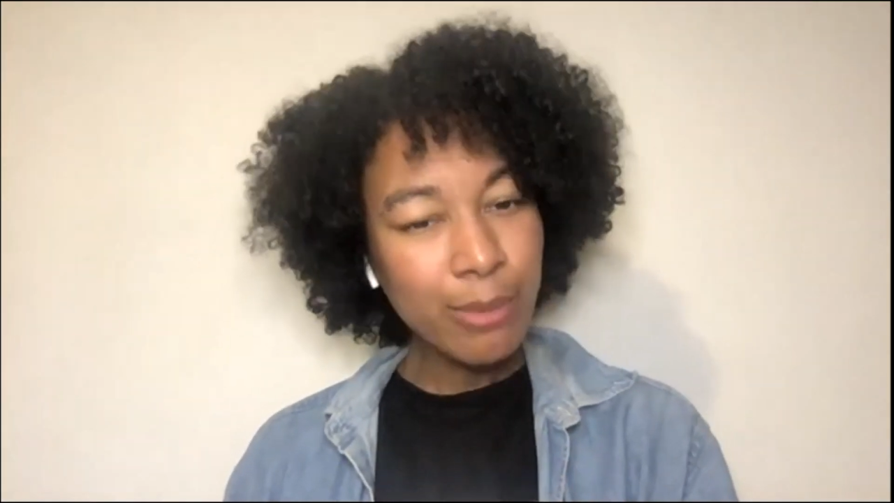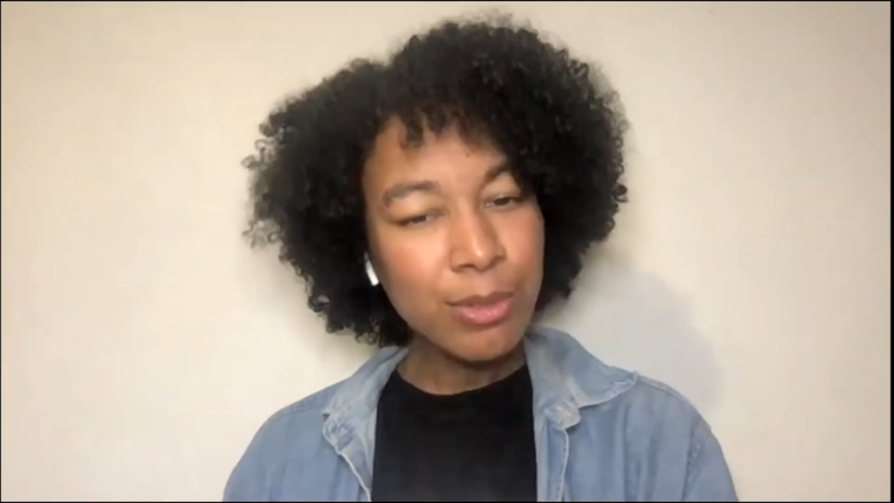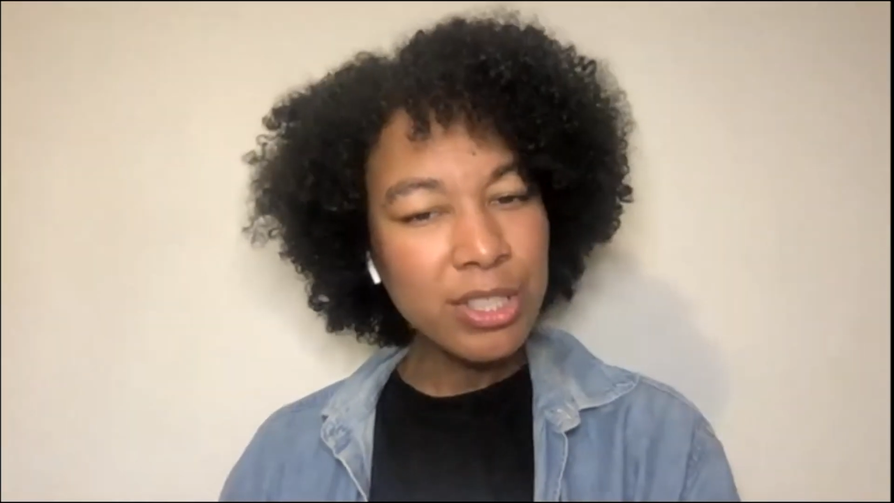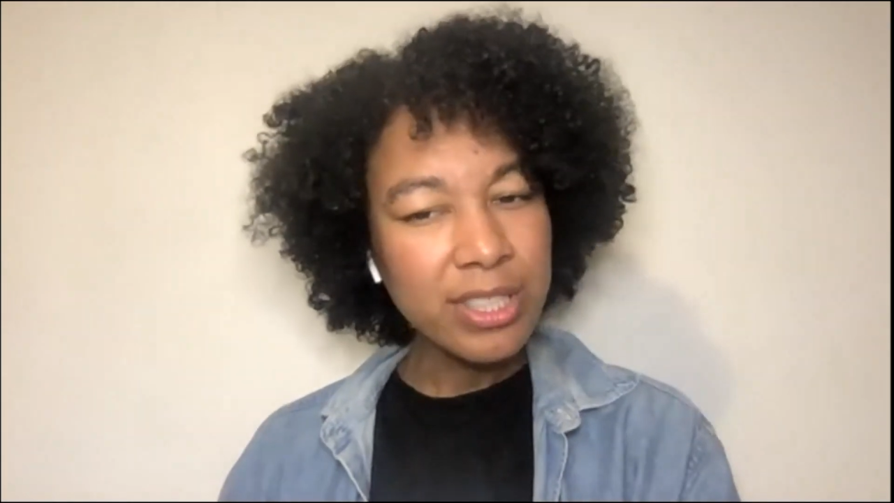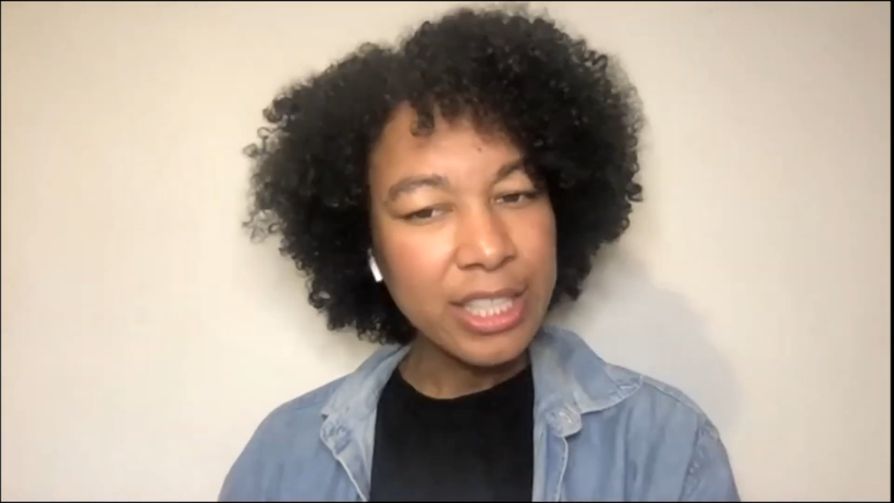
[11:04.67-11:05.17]

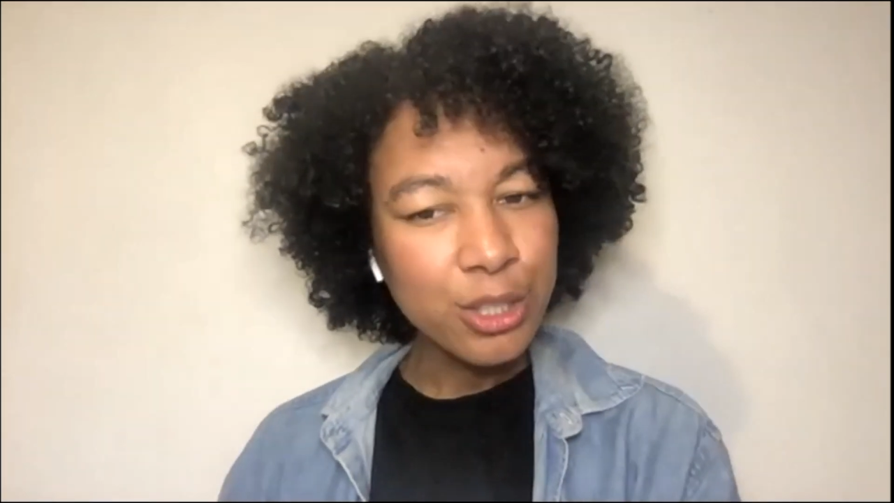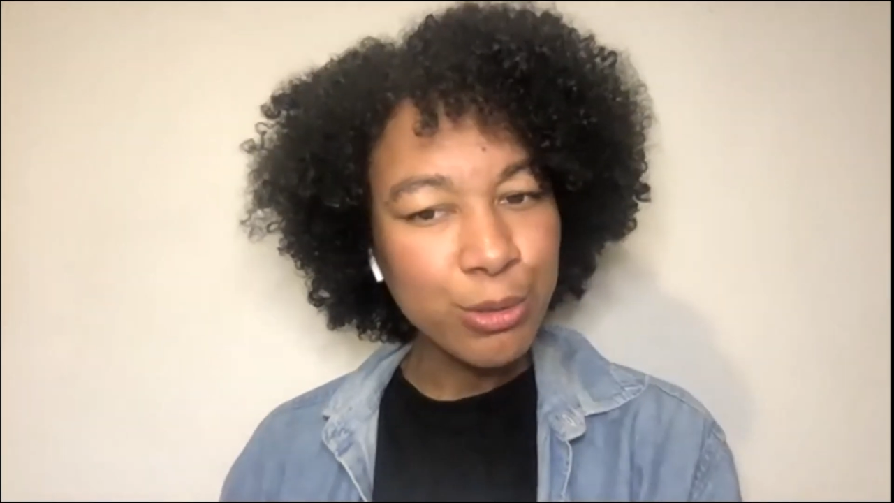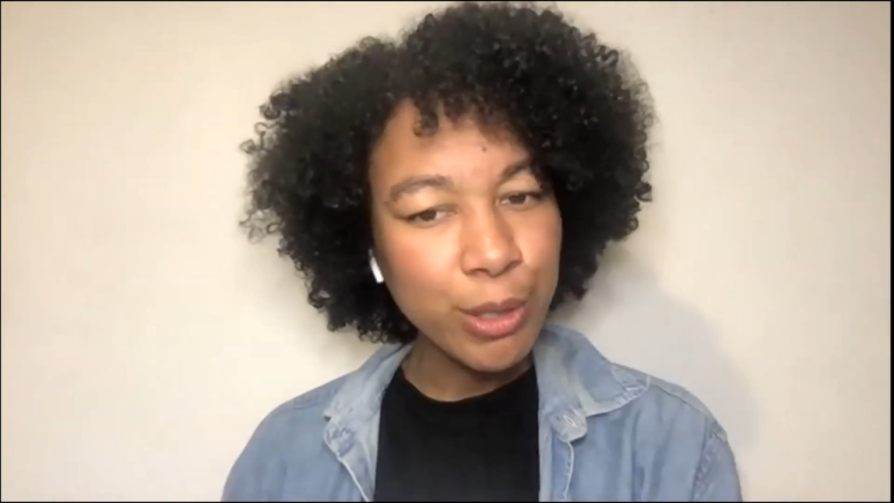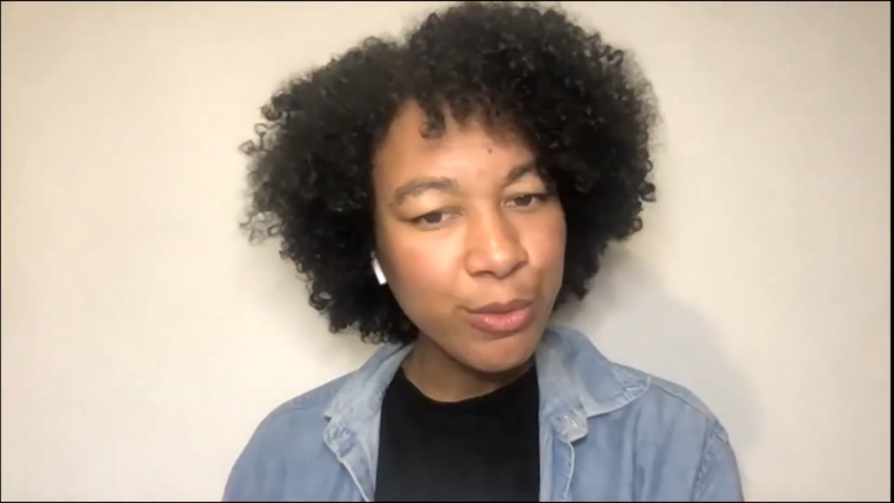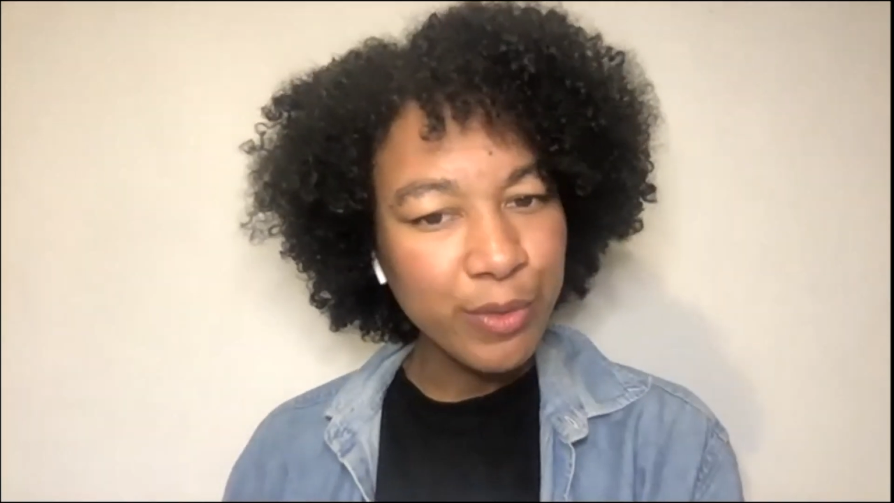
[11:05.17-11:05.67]
want to see a
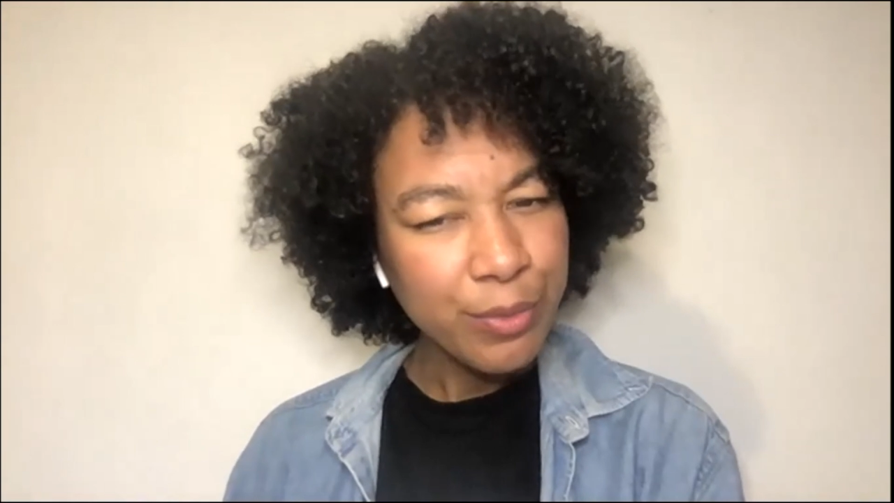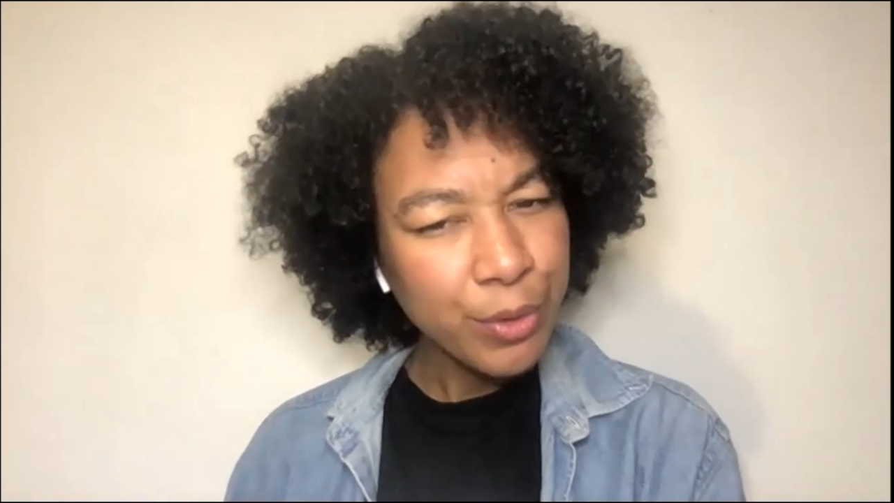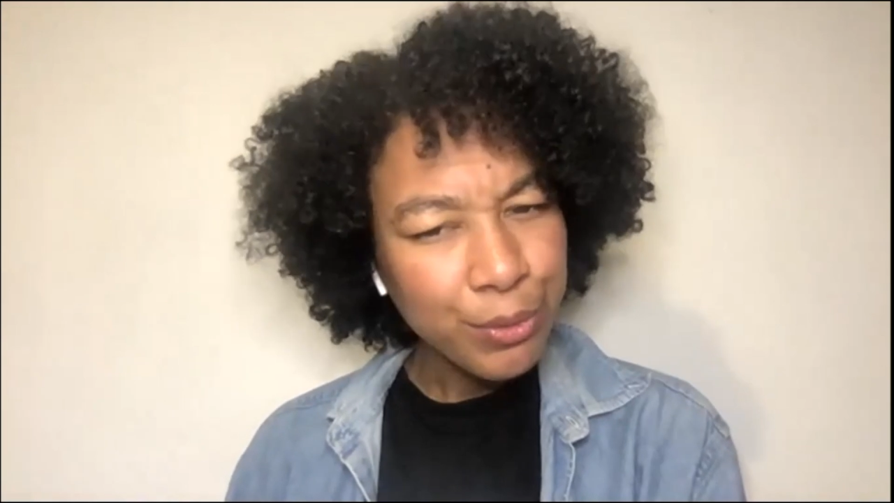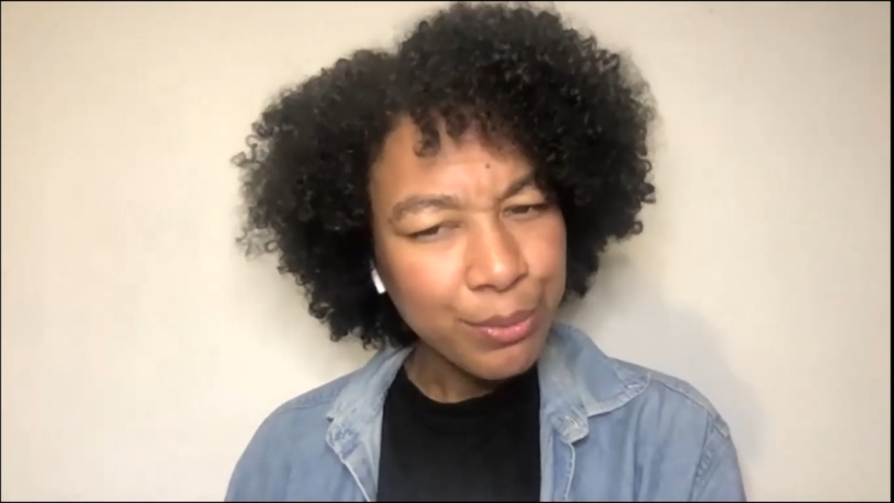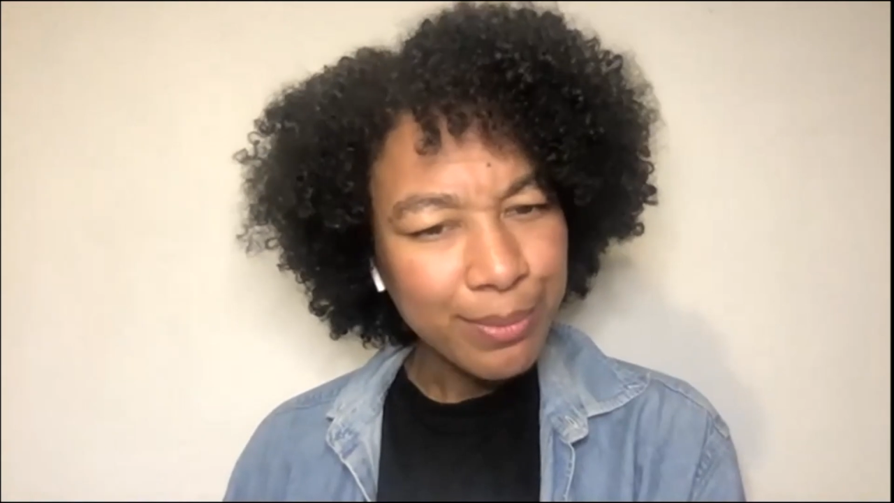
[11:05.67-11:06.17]
trophy
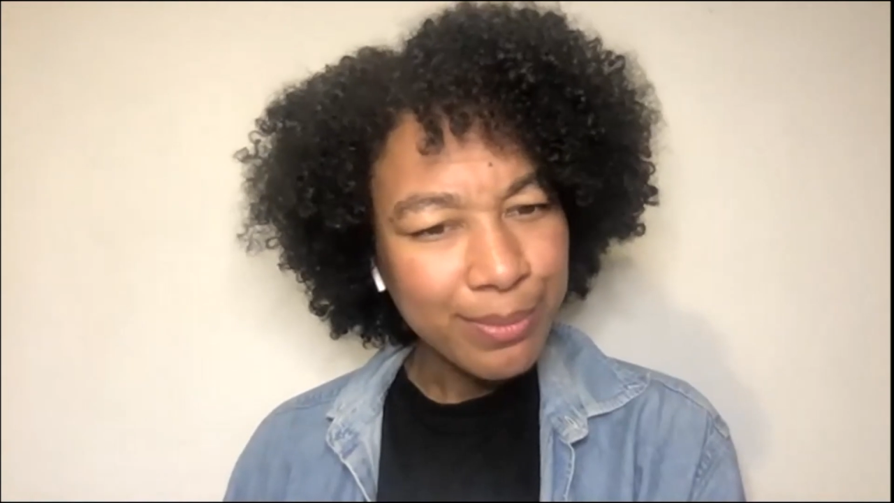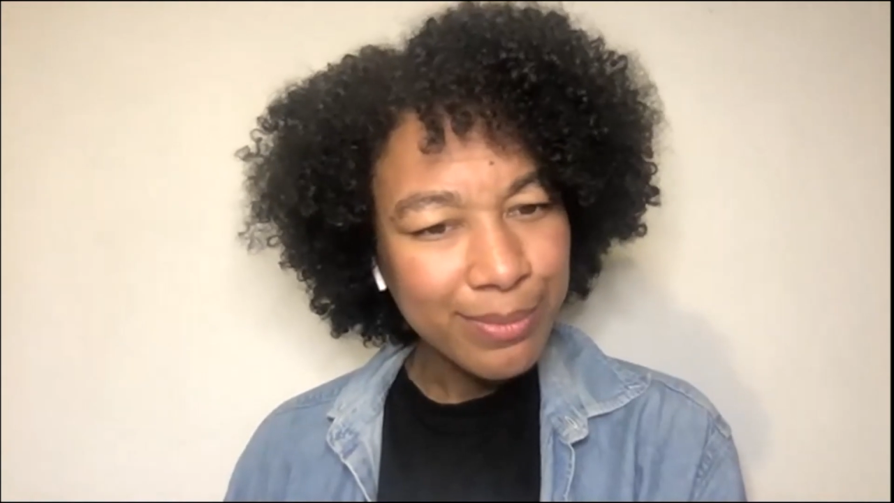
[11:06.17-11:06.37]
room,